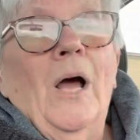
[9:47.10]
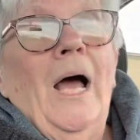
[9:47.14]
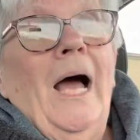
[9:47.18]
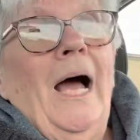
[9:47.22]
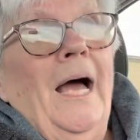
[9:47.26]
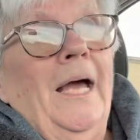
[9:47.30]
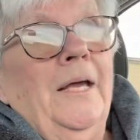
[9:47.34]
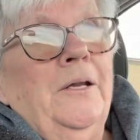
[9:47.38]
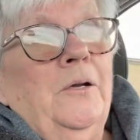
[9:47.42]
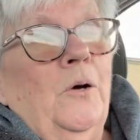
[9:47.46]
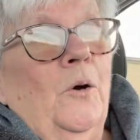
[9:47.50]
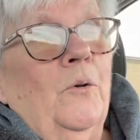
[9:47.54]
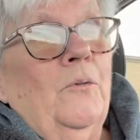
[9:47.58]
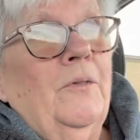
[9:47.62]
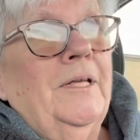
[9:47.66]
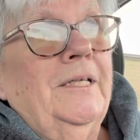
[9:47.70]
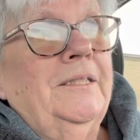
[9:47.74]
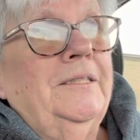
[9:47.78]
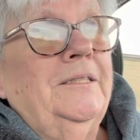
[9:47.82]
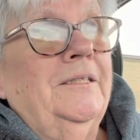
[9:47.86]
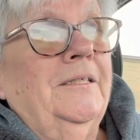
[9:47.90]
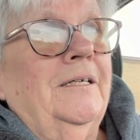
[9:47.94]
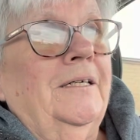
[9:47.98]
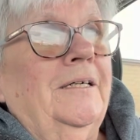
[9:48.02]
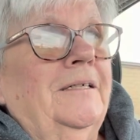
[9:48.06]
I know
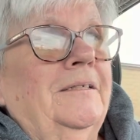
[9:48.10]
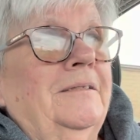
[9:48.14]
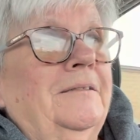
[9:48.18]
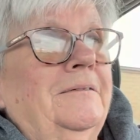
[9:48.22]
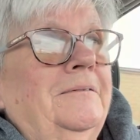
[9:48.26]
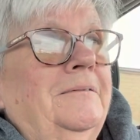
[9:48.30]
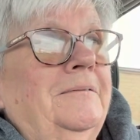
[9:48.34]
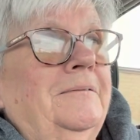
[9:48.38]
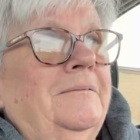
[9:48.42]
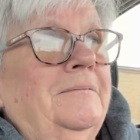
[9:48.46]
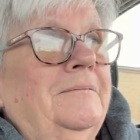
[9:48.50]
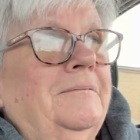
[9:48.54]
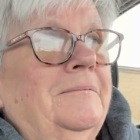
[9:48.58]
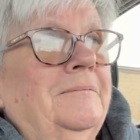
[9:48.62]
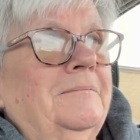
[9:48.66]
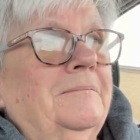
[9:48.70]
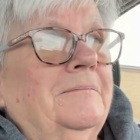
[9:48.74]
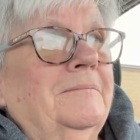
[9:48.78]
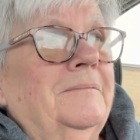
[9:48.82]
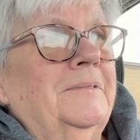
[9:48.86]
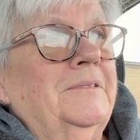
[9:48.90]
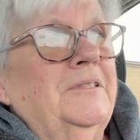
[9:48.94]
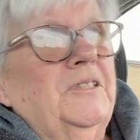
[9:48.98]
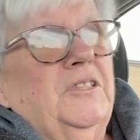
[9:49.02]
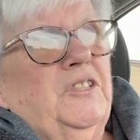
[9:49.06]
that,
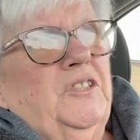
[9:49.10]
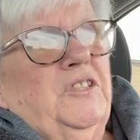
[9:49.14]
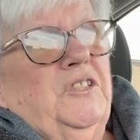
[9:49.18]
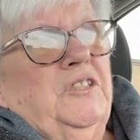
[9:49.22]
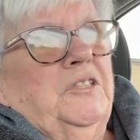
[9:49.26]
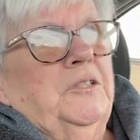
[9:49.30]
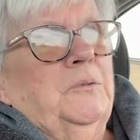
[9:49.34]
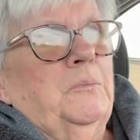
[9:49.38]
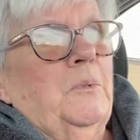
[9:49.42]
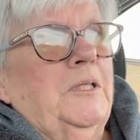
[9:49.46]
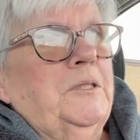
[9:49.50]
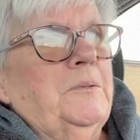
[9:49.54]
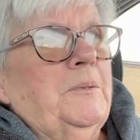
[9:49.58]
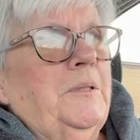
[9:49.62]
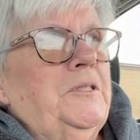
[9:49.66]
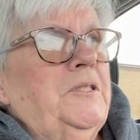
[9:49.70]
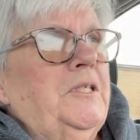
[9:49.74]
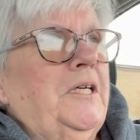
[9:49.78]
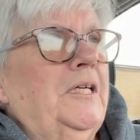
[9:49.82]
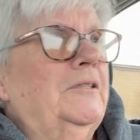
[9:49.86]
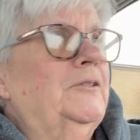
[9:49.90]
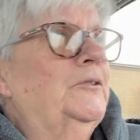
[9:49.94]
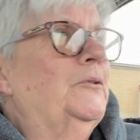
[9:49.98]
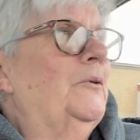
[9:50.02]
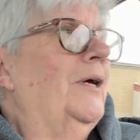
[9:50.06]
see, she doesn't watch my
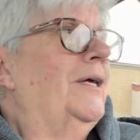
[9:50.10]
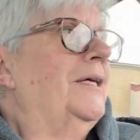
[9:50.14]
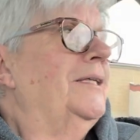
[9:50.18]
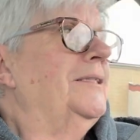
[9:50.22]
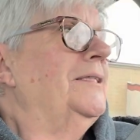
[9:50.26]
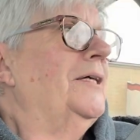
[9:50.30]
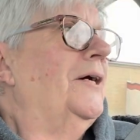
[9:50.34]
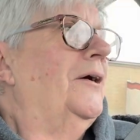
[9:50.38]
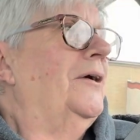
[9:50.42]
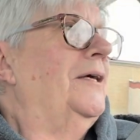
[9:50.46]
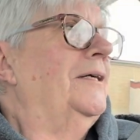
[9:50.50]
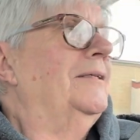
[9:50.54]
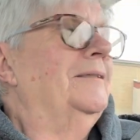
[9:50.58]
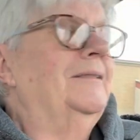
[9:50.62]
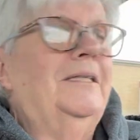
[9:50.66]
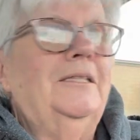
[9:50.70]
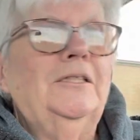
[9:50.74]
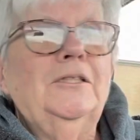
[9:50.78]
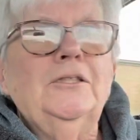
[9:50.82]
channel, so I can tell you.